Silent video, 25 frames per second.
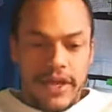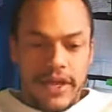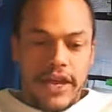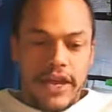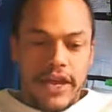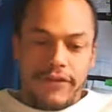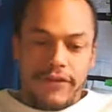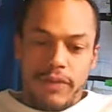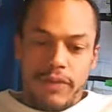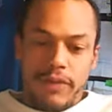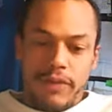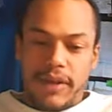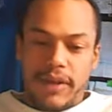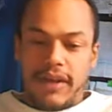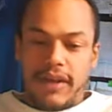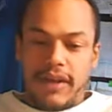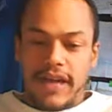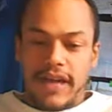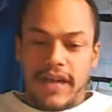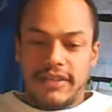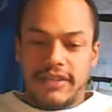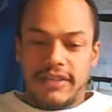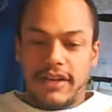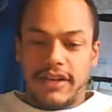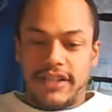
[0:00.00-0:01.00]
If two parallel
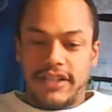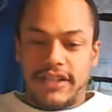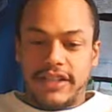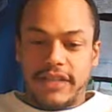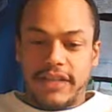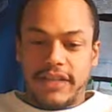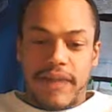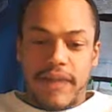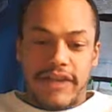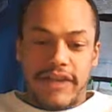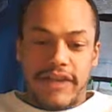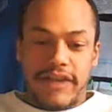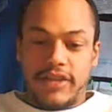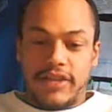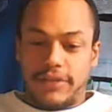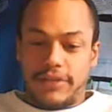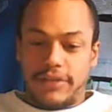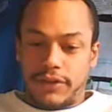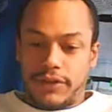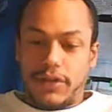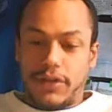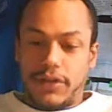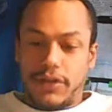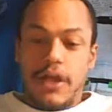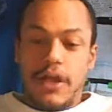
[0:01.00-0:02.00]
lines are intersected by a
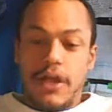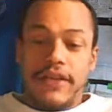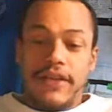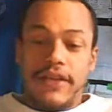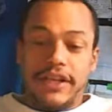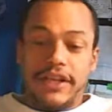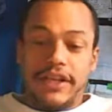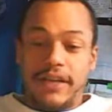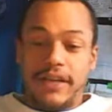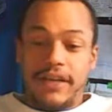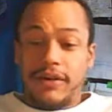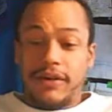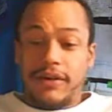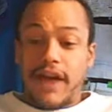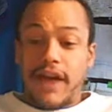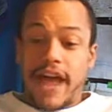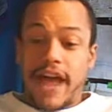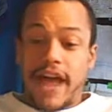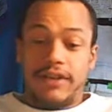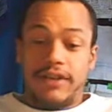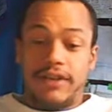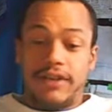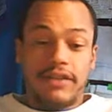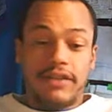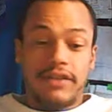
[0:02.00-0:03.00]
transversal, the interior
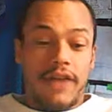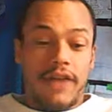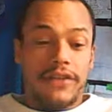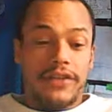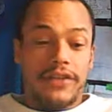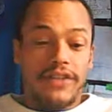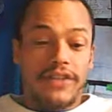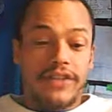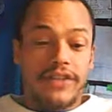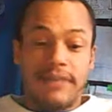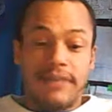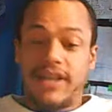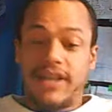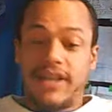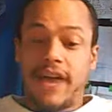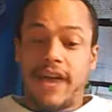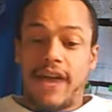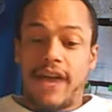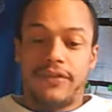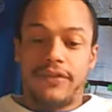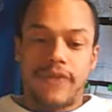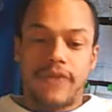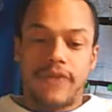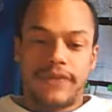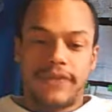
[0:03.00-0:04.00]
angles on the same side
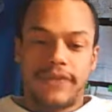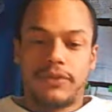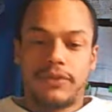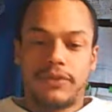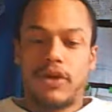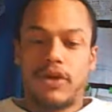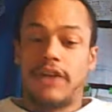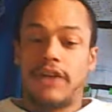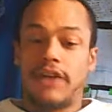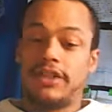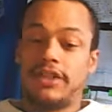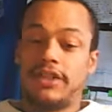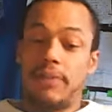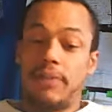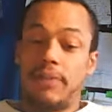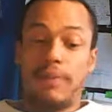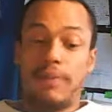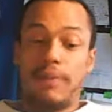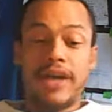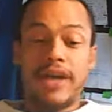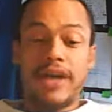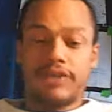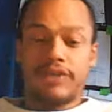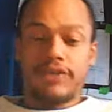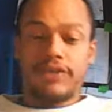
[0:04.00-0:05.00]
of the transversal are
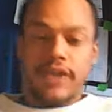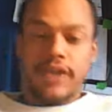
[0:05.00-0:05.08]
supplementary.